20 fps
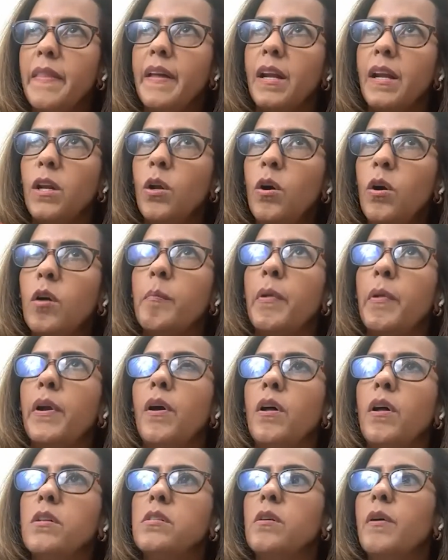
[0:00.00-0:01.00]
they look, but
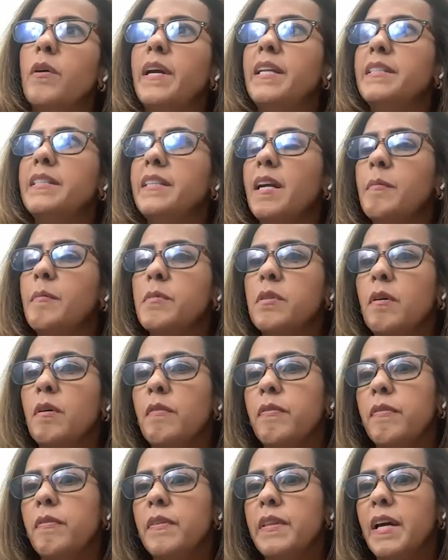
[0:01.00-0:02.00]
also in terms
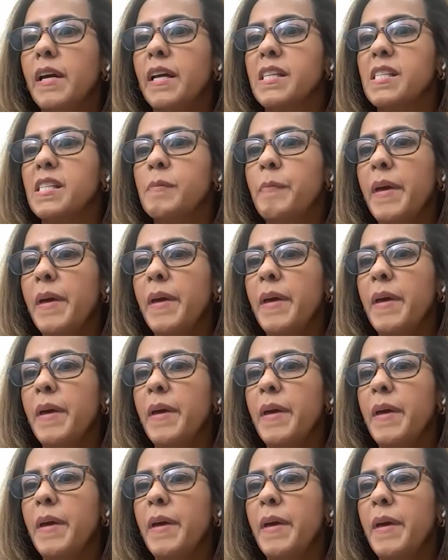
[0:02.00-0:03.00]
of the
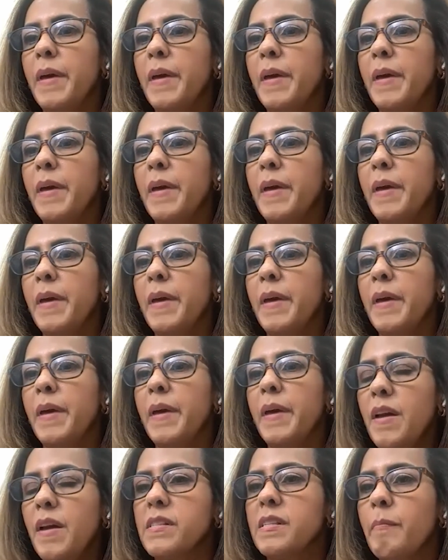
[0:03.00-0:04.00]
experience, the background,
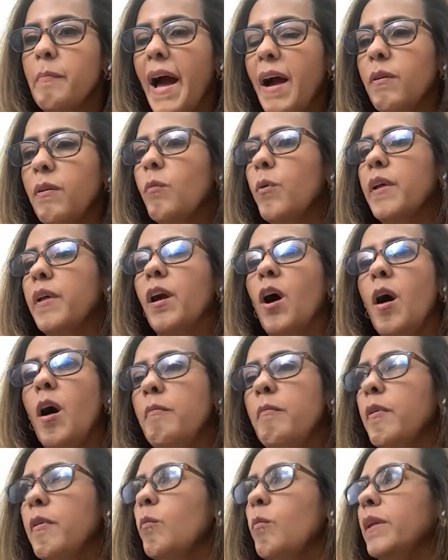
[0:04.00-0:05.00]
where they come from, what
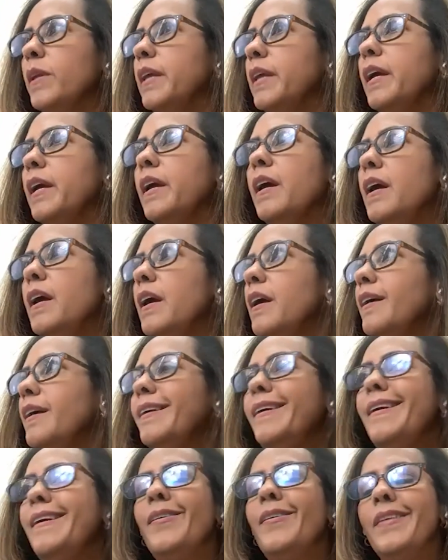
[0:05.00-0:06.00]
they,
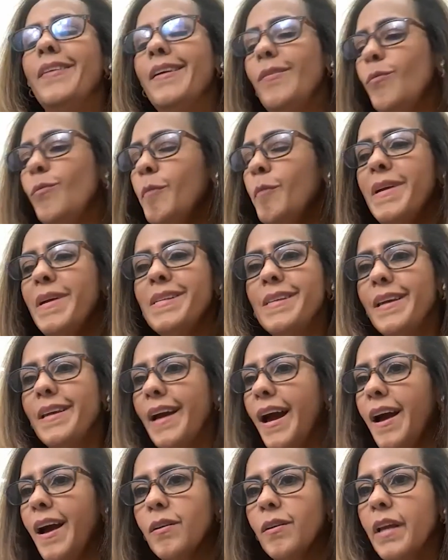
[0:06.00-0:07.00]
we're missing
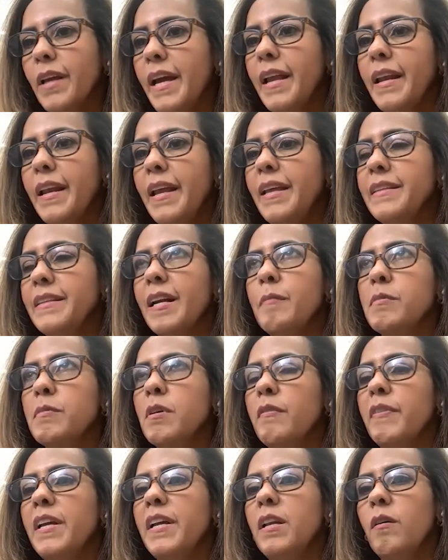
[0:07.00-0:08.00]
out. And in terms of
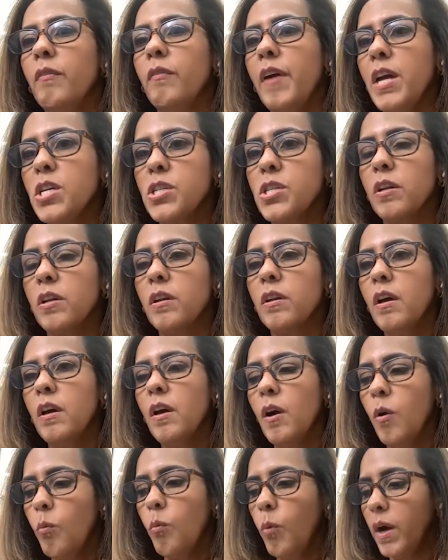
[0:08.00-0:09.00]
innovation,
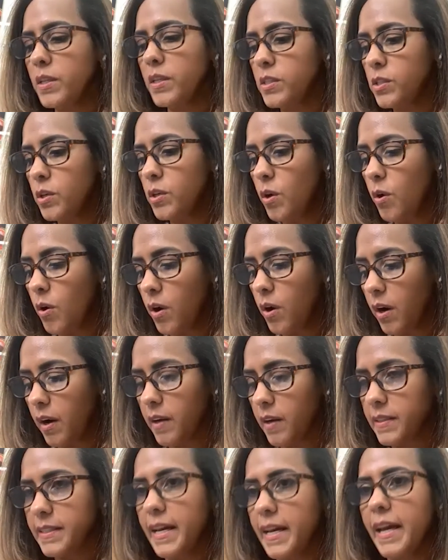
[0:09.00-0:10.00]
what's
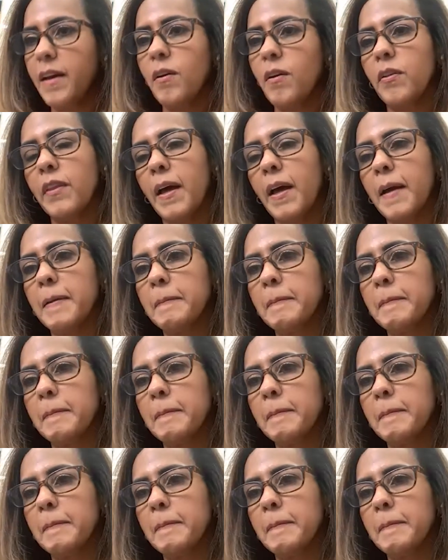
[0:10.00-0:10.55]
your take on that?